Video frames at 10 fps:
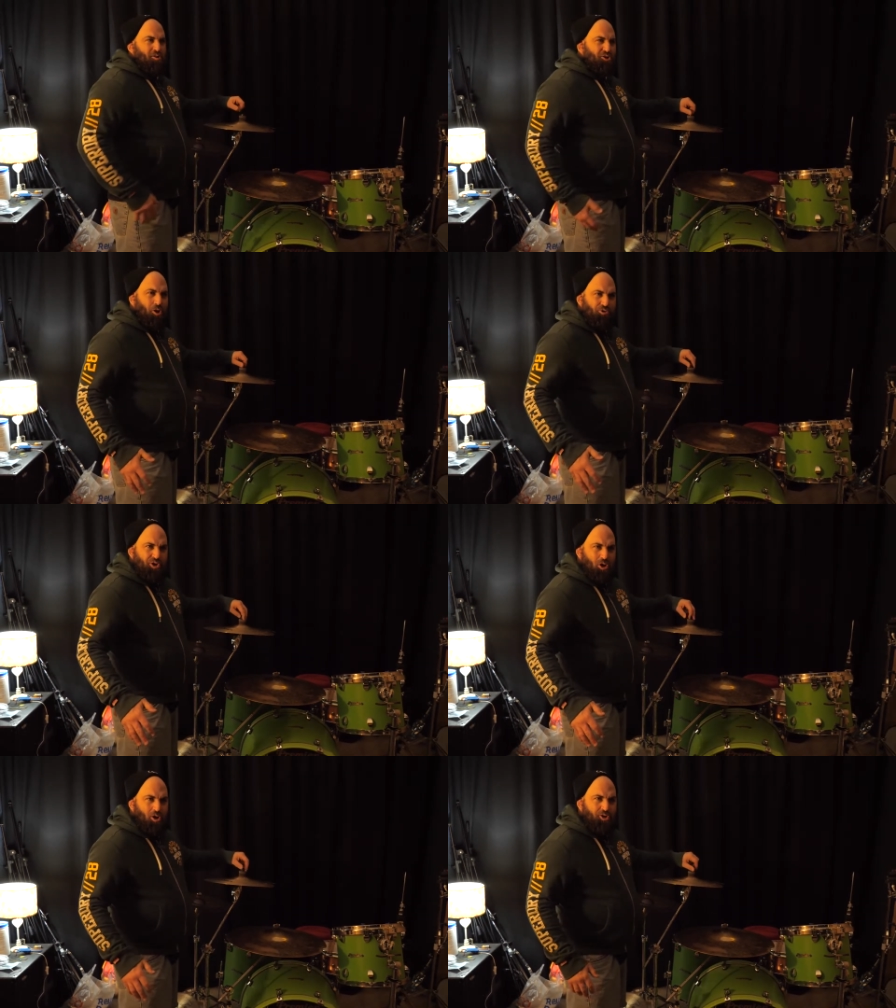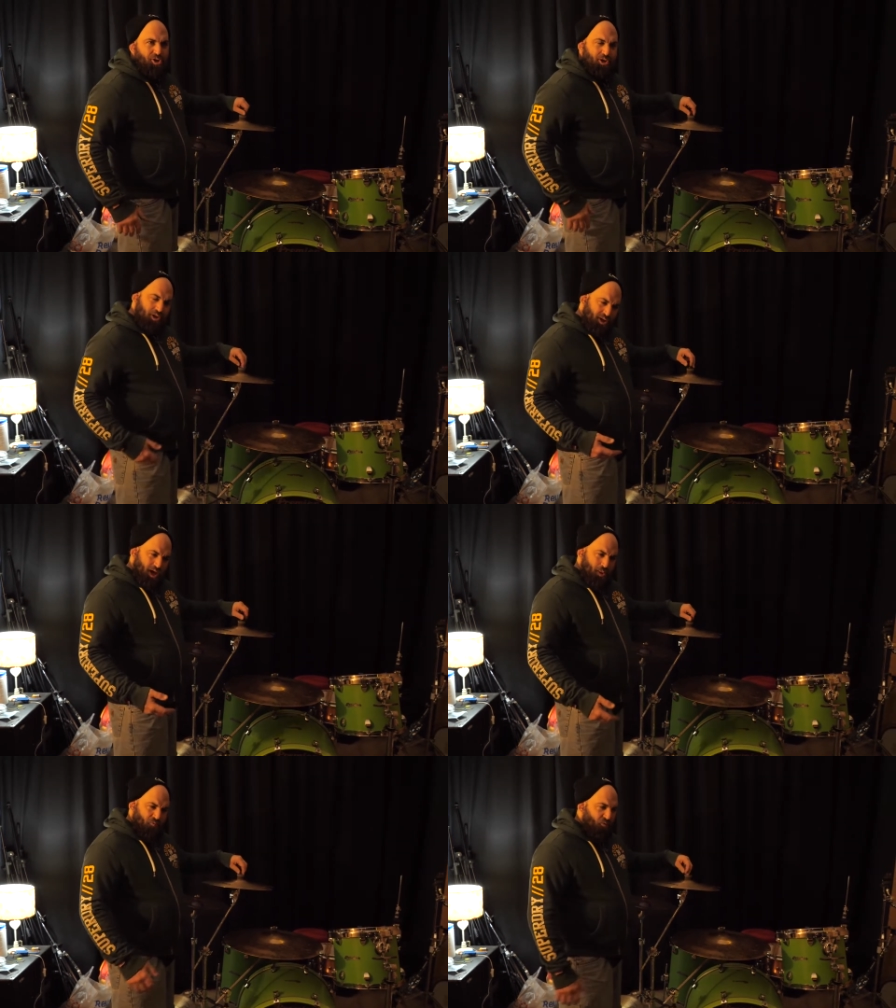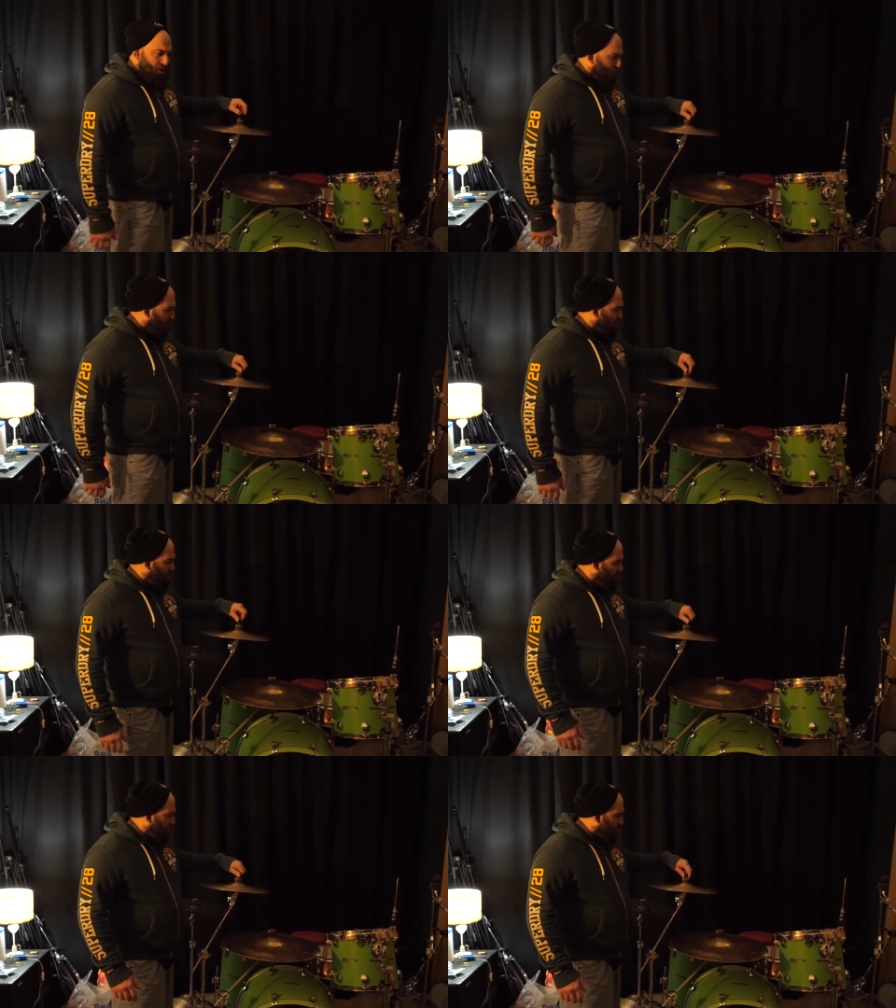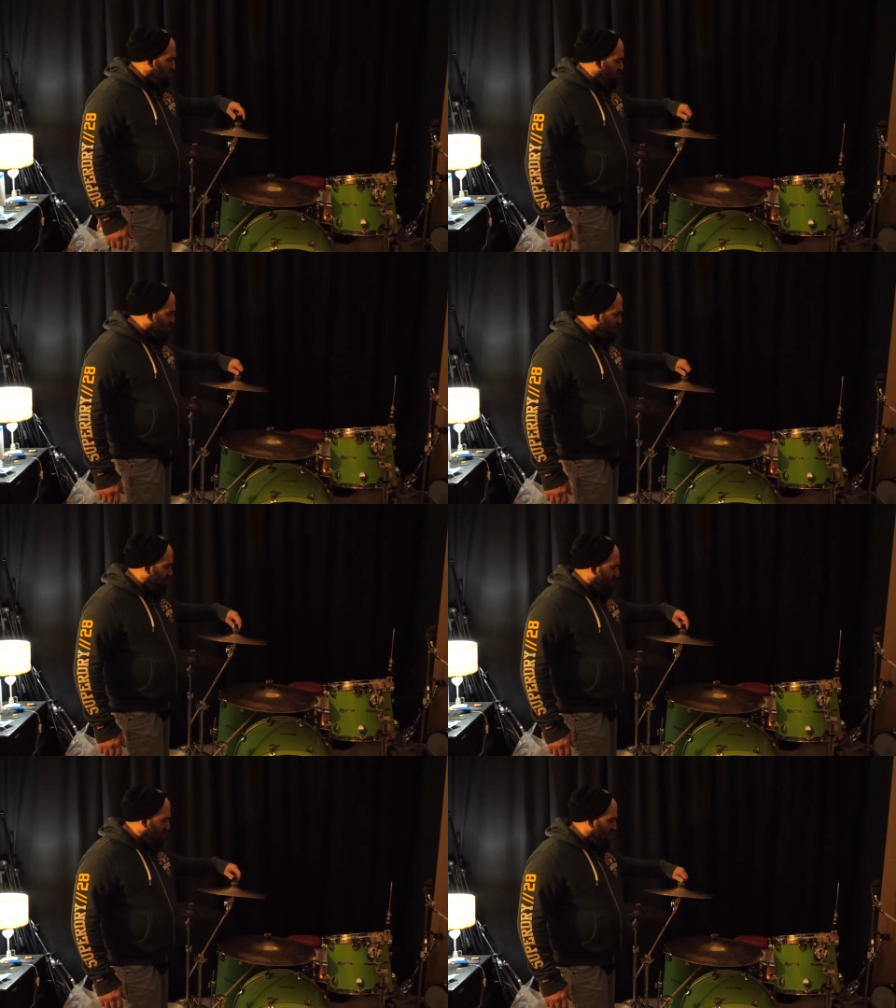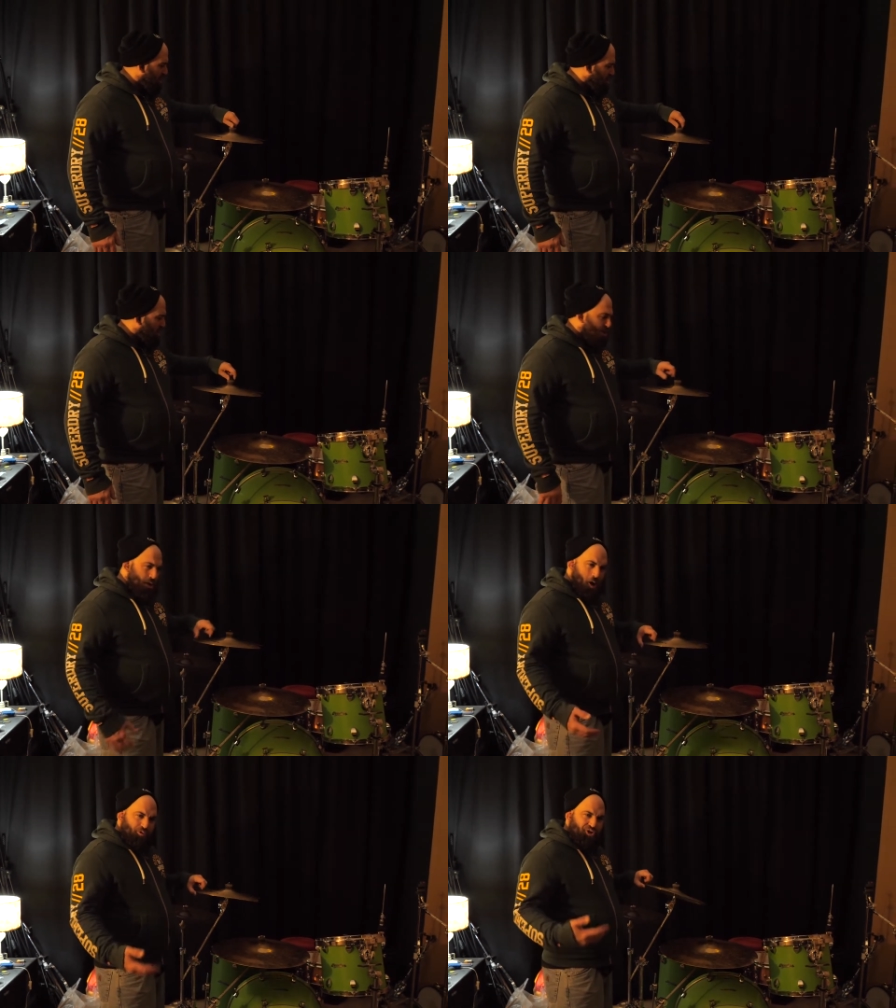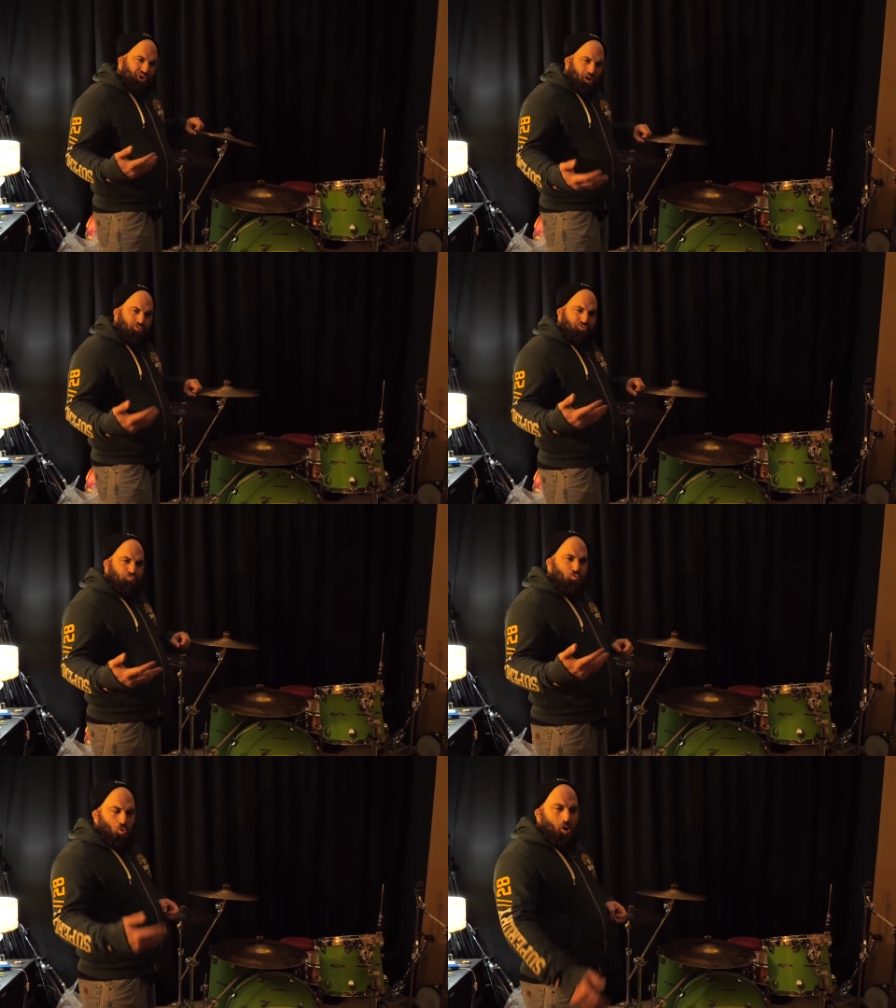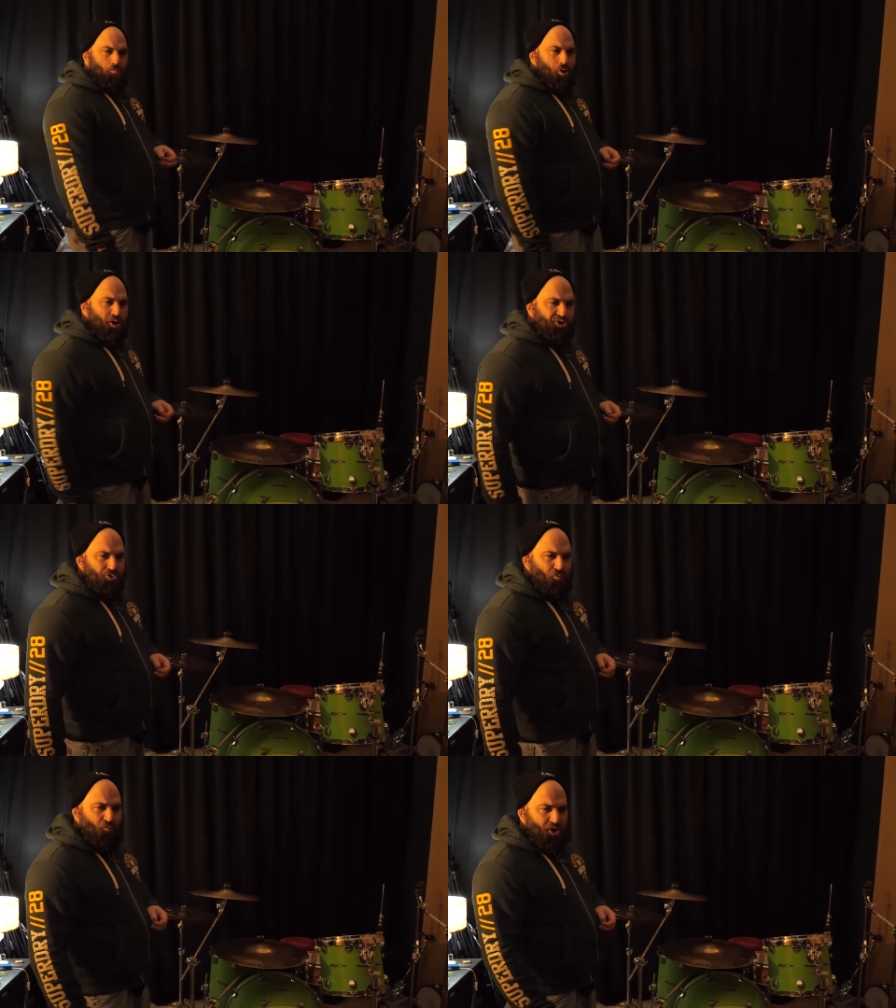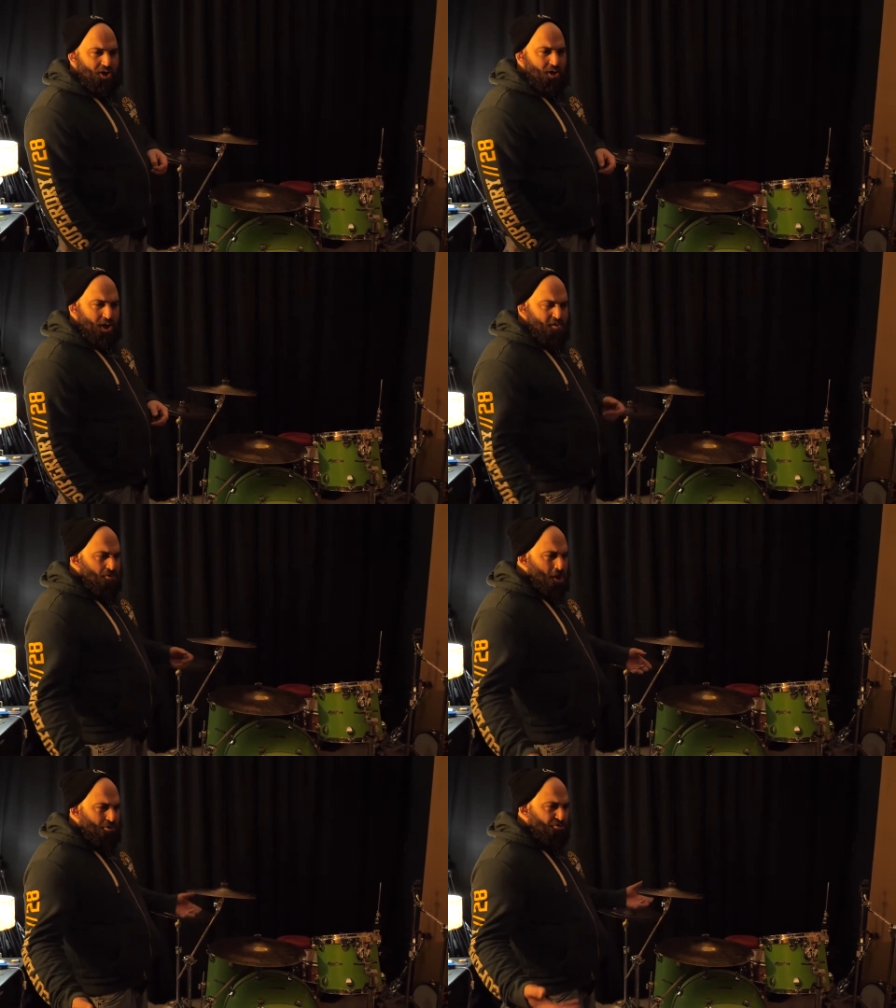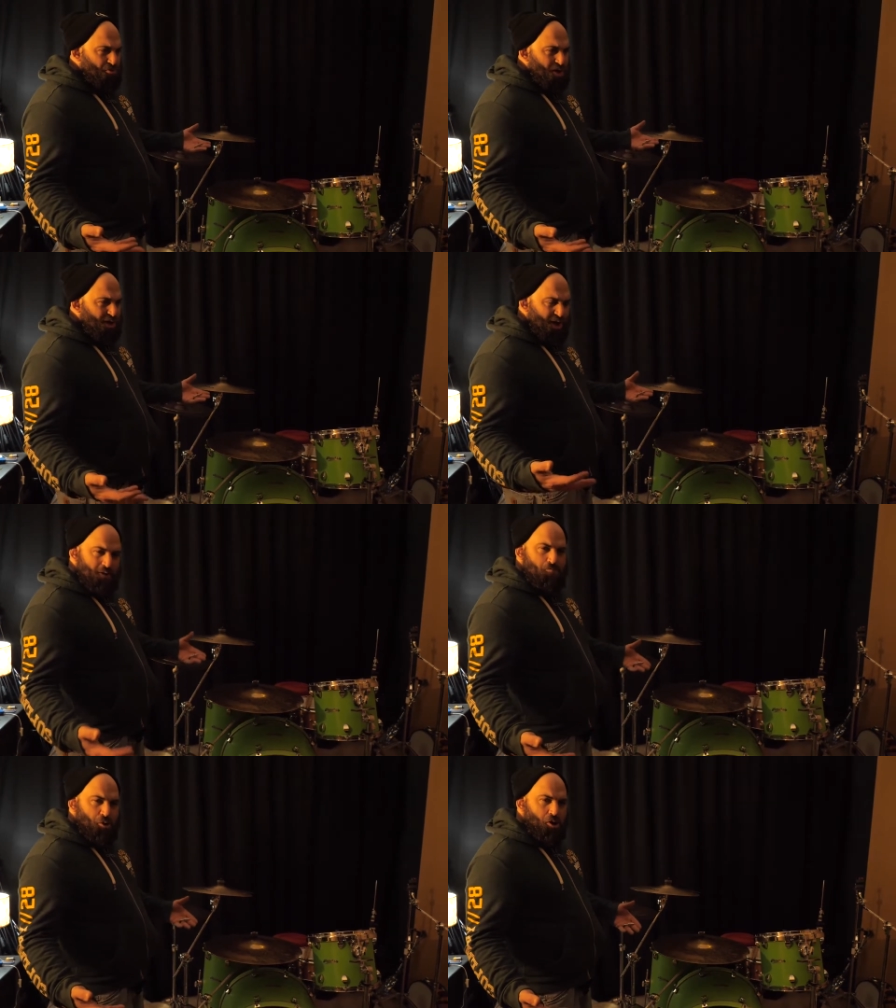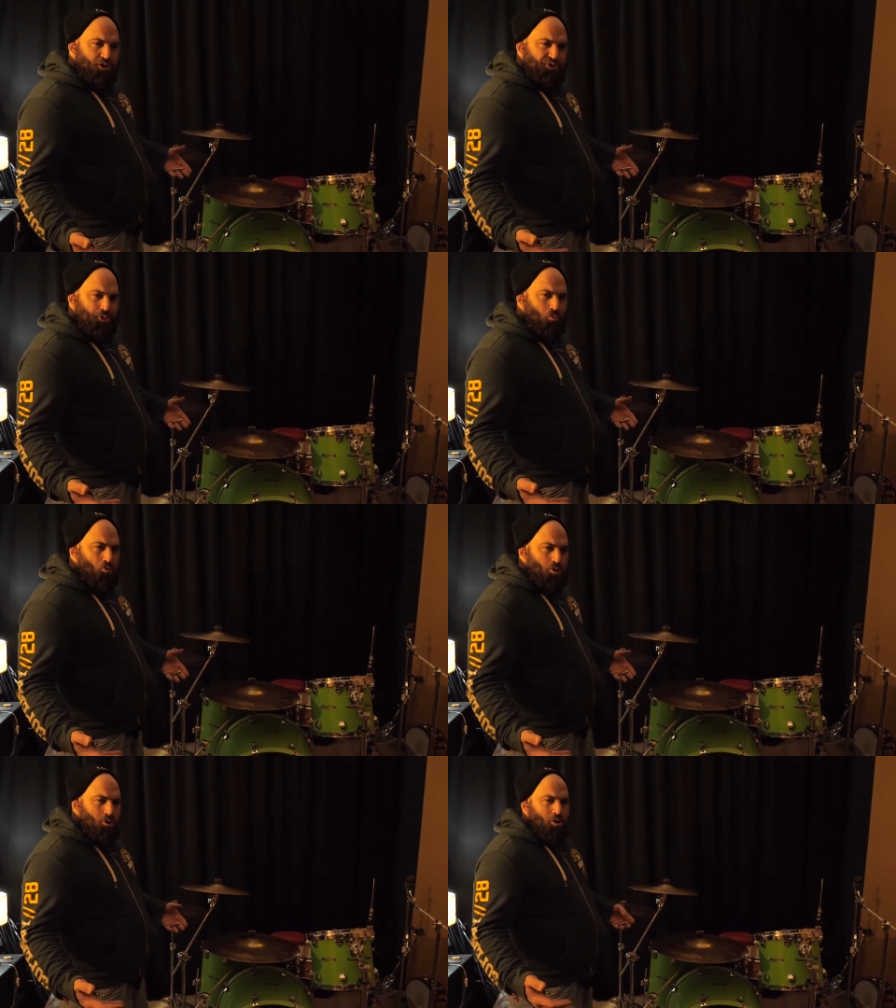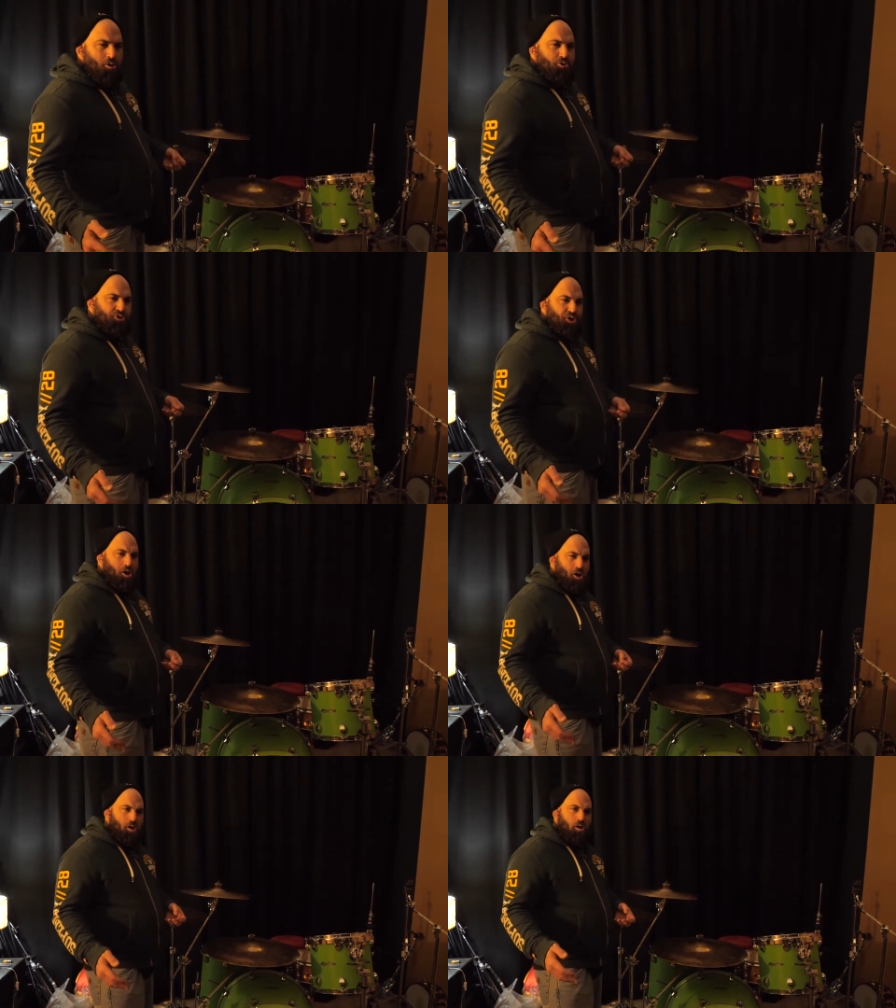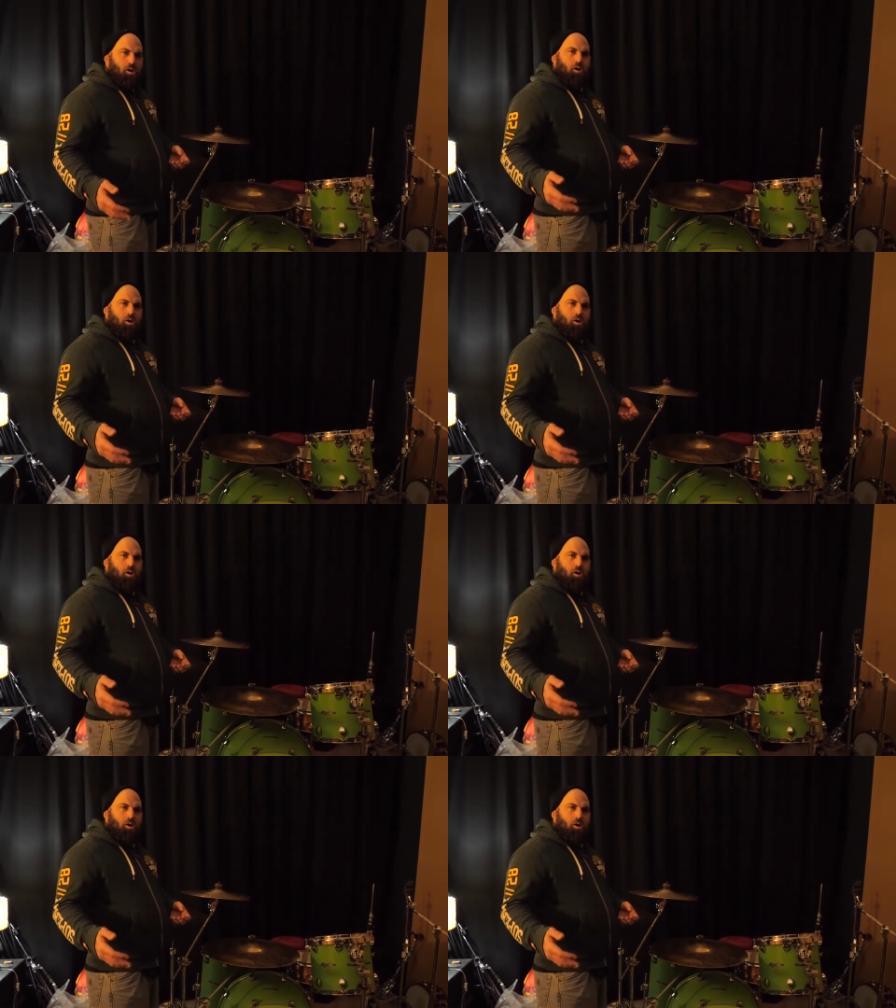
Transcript: socialising, getting the feel for people because it's a you know a show's quite a personal thing, even though it's really impersonal because uh,